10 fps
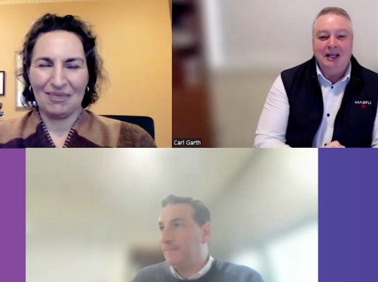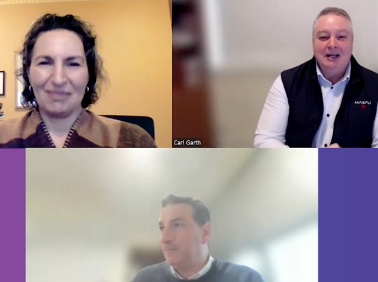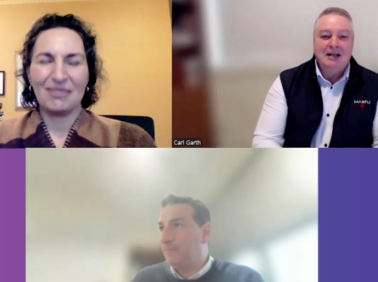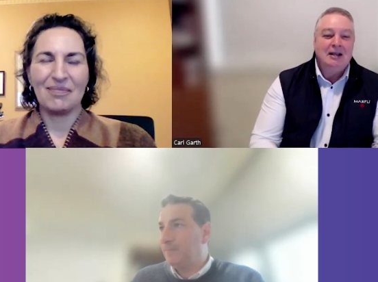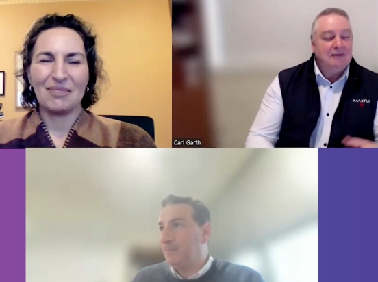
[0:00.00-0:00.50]
Speaker 1: Mm
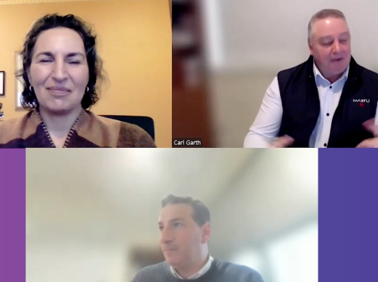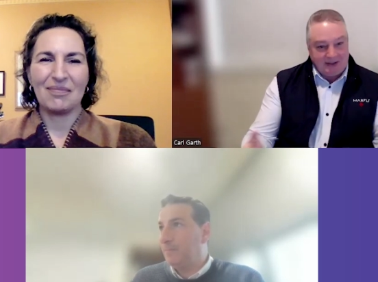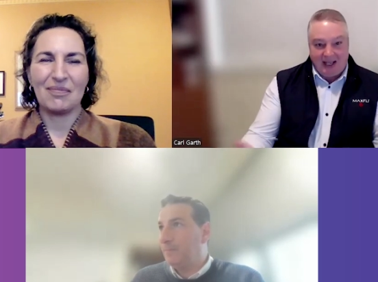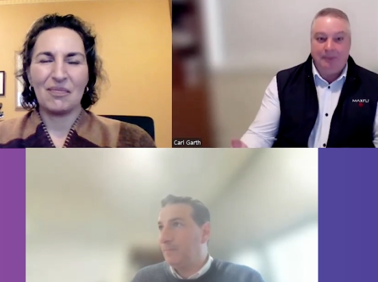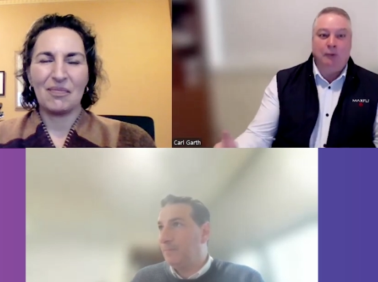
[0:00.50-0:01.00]
-hmm. For
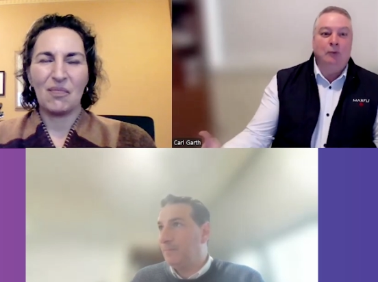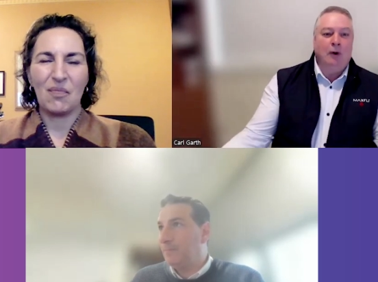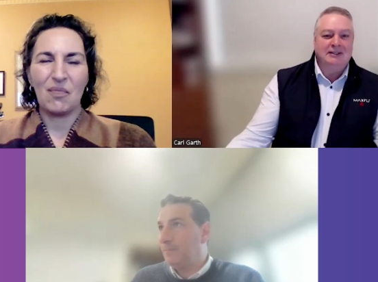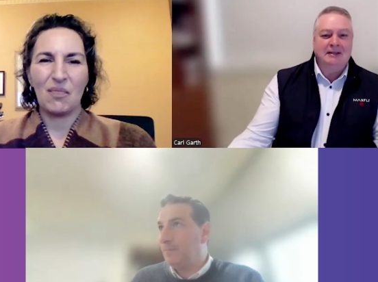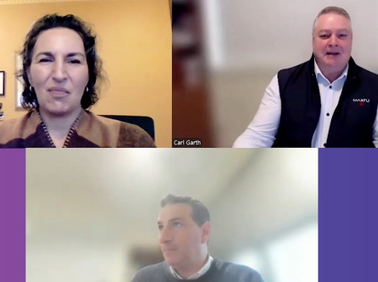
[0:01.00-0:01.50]
example,
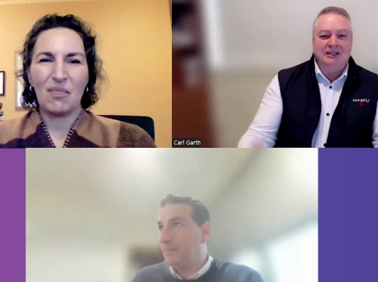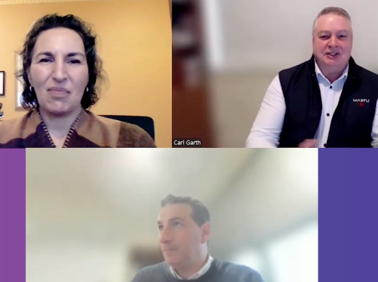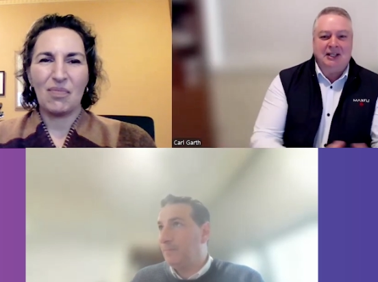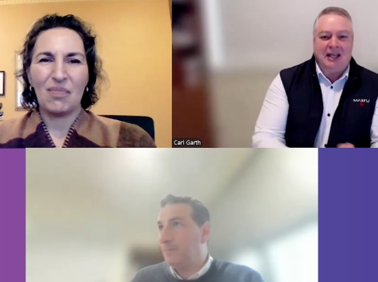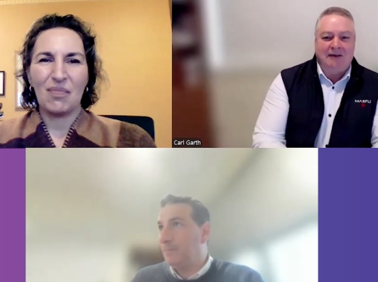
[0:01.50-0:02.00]
what does the
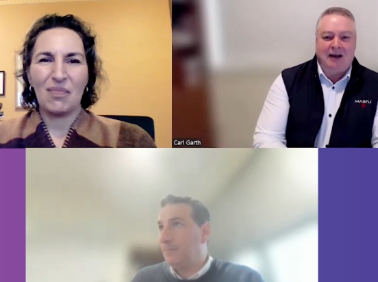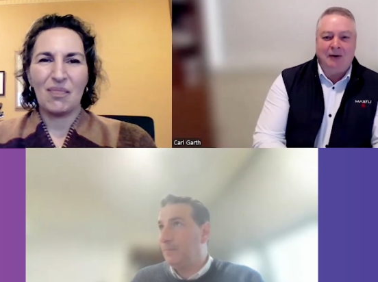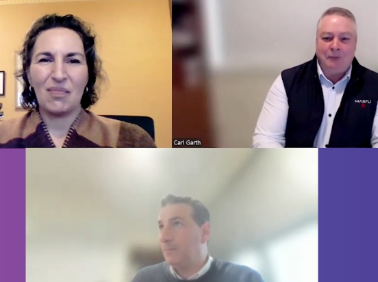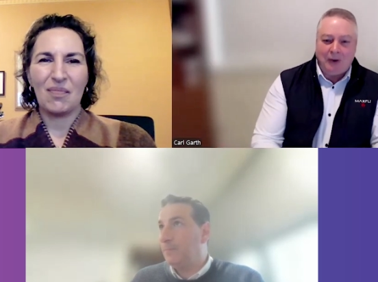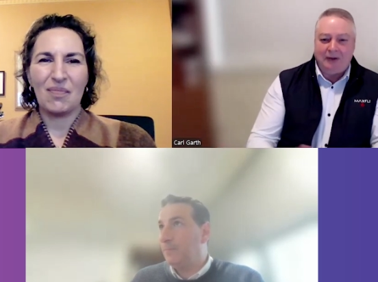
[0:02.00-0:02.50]
budget
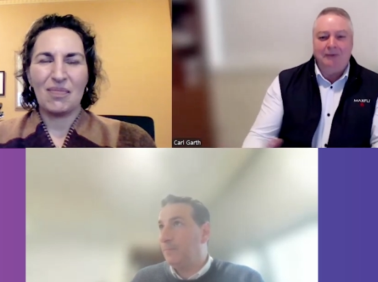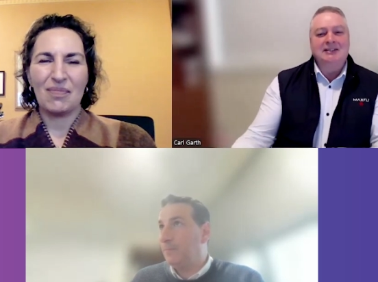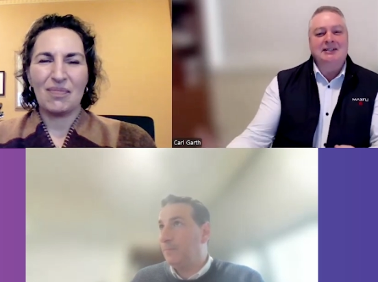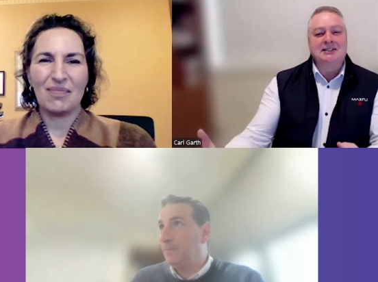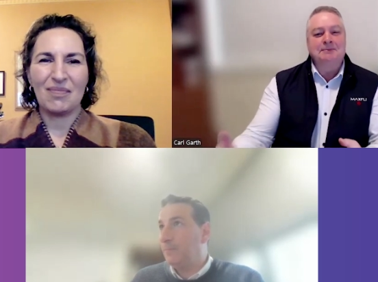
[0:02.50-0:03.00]
cover? What are the
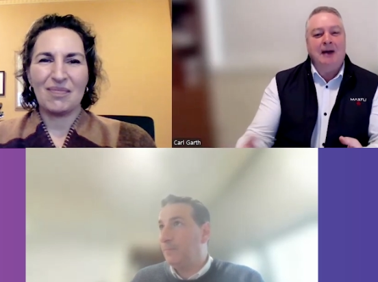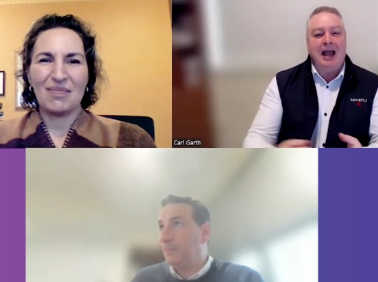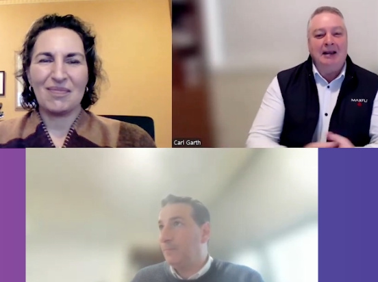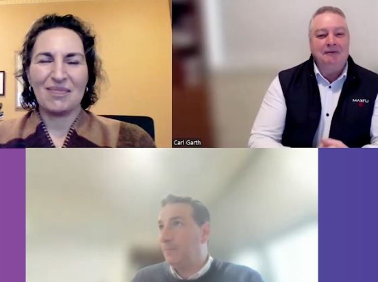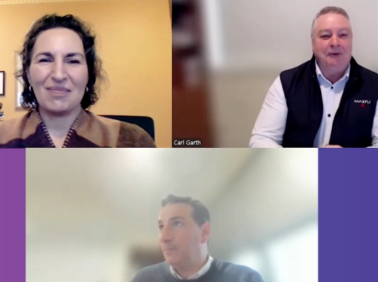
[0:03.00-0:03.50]
residents
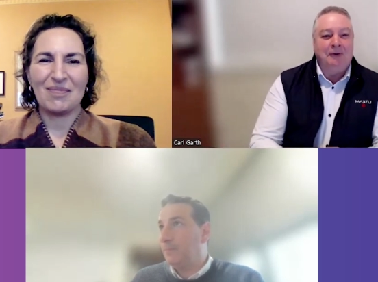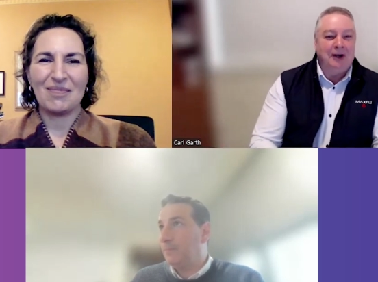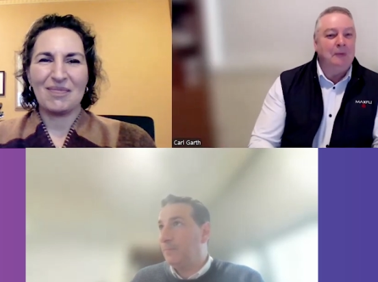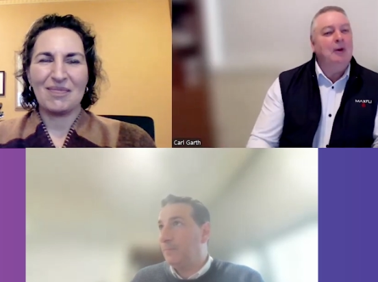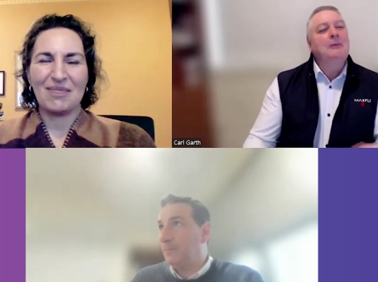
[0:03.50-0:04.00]
paying for?
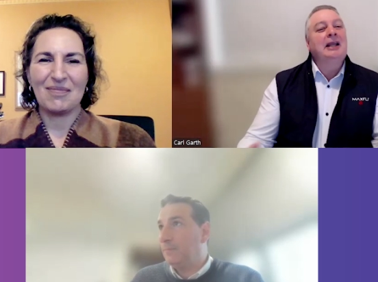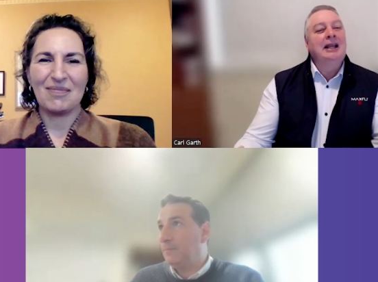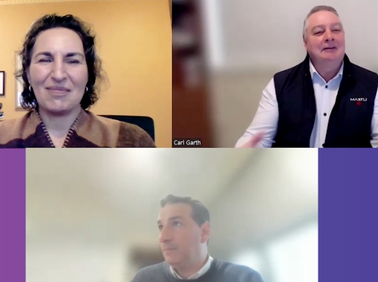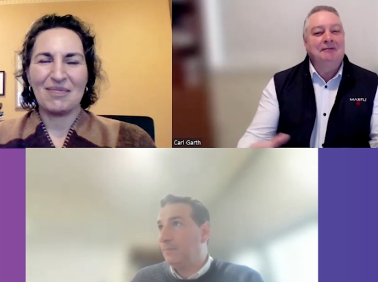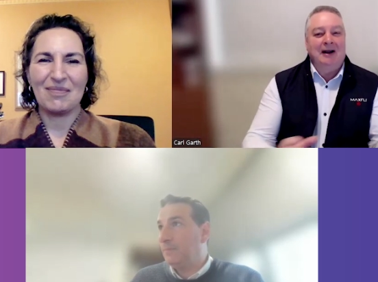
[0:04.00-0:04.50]
You know, what are we
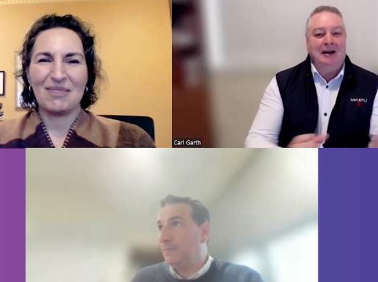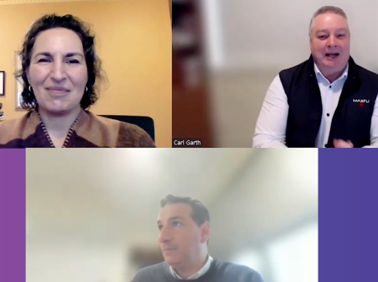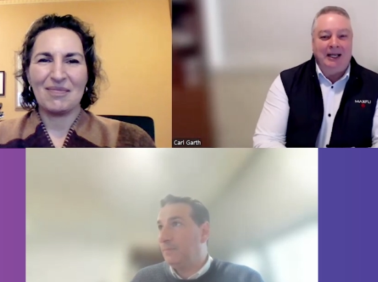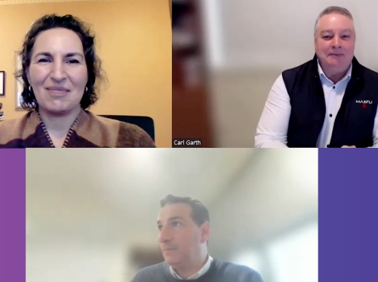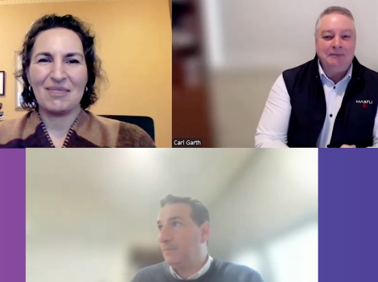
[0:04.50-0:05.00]
getting for our
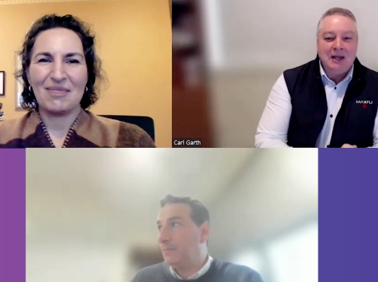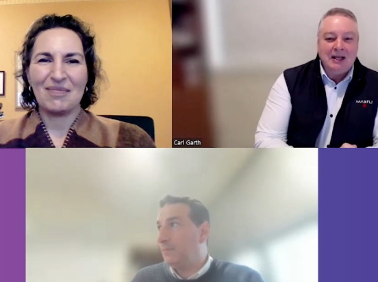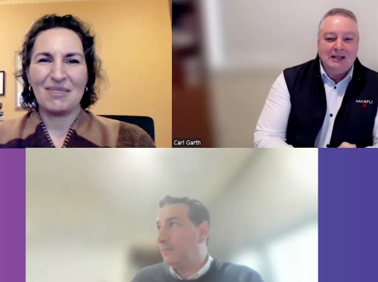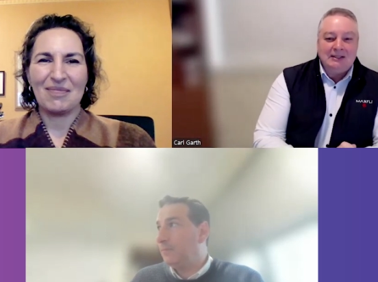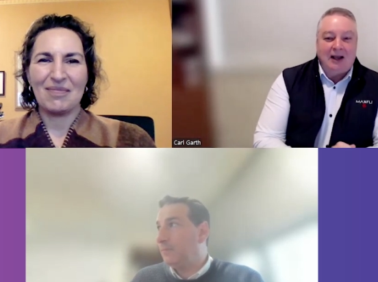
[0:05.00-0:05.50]
money?
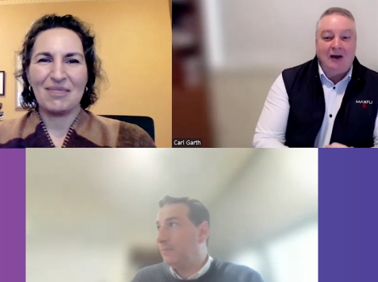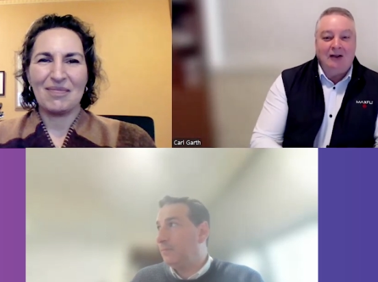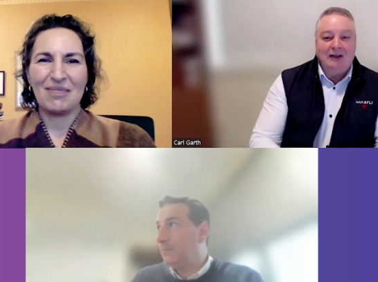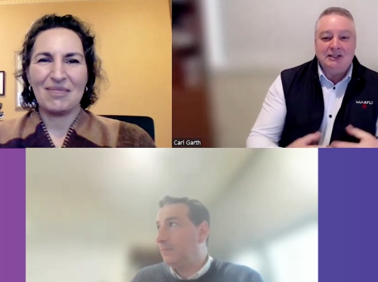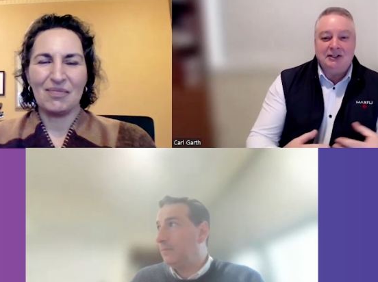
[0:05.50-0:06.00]
So mm
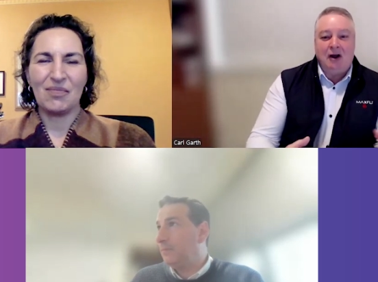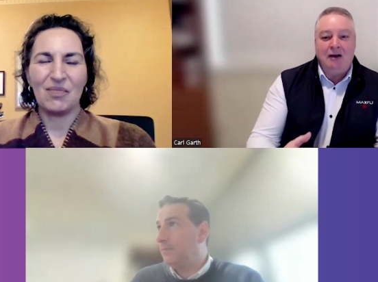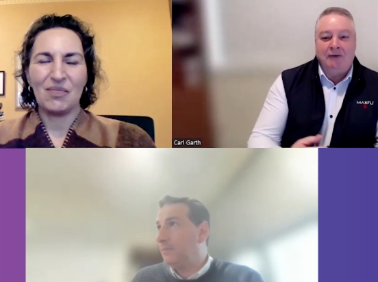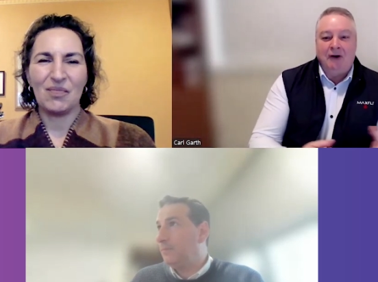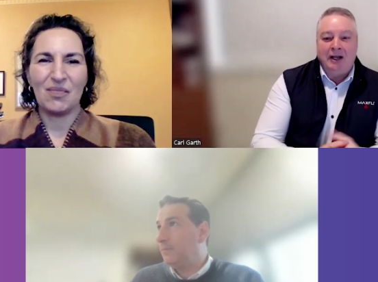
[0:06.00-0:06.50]
-hmm. let's
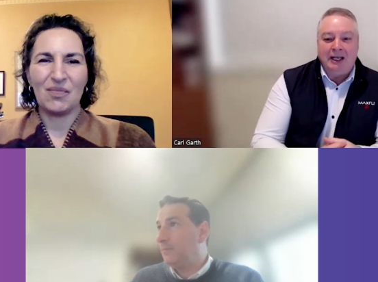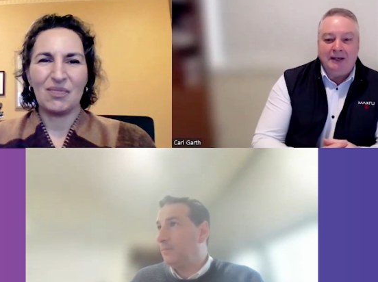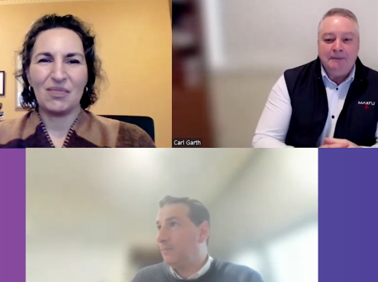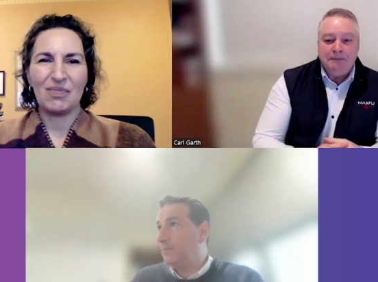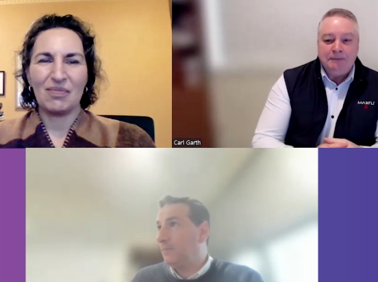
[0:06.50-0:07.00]
dive right
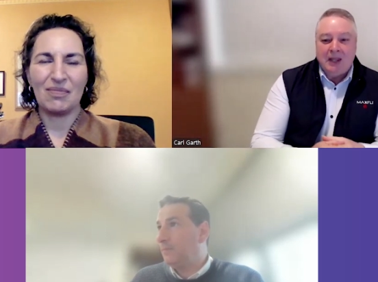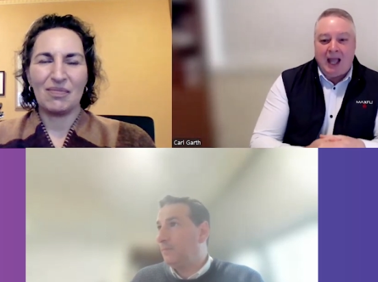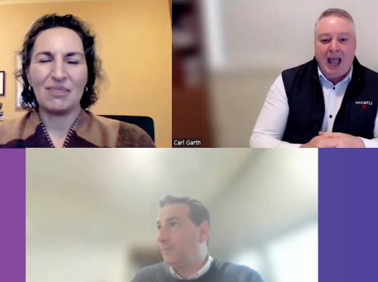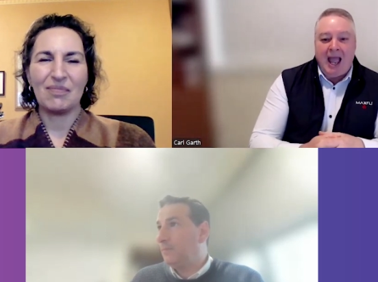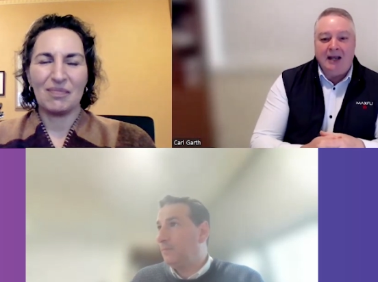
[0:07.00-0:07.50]
in.
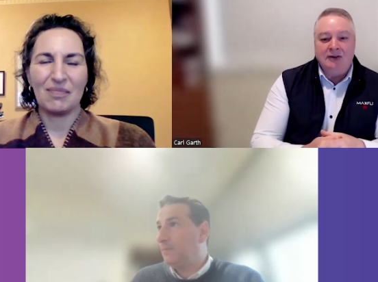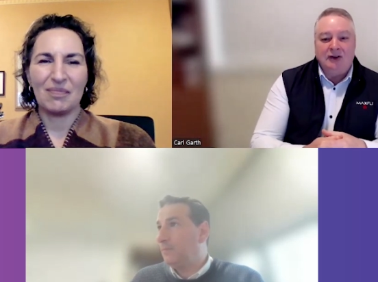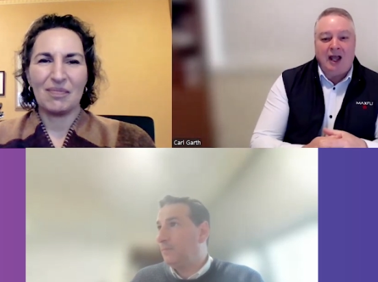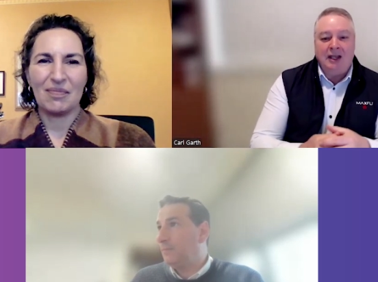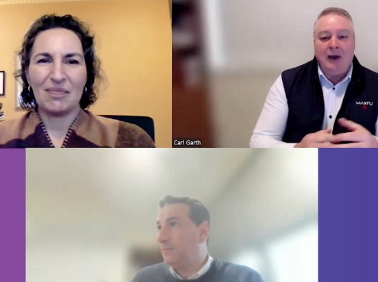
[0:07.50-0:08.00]
And
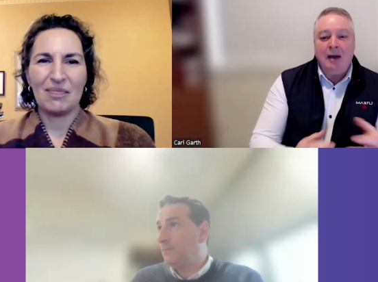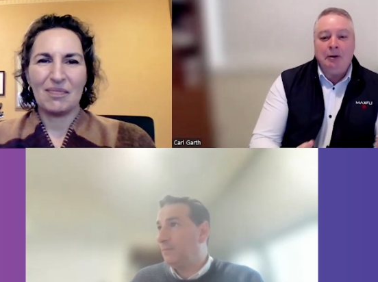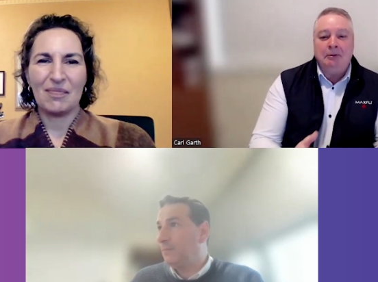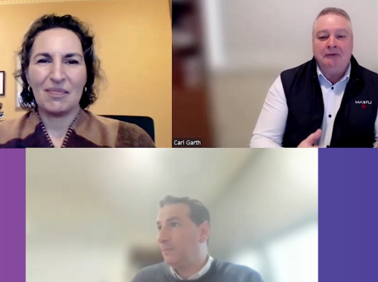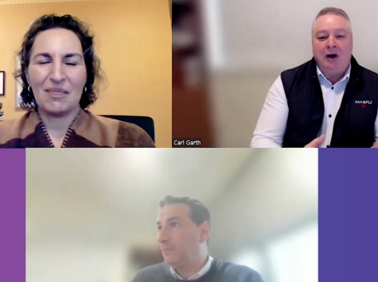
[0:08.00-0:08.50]
are you able
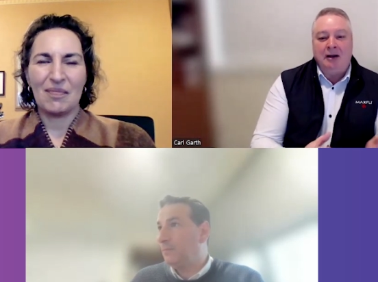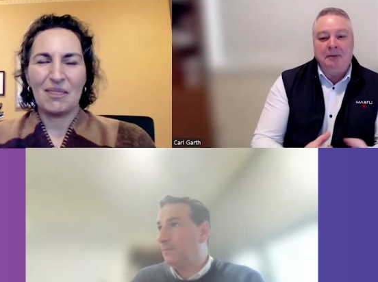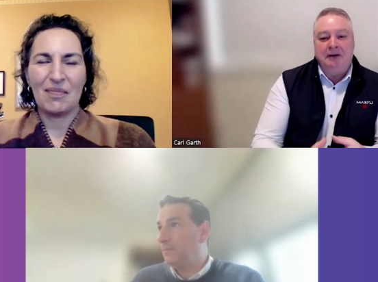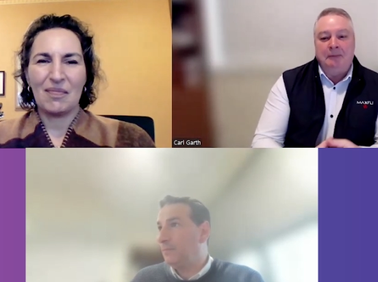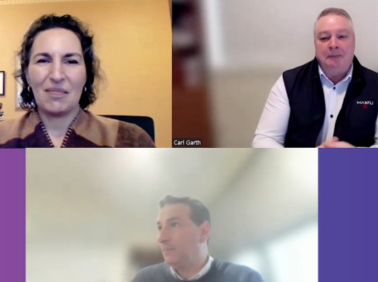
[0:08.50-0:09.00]
to provide a bit of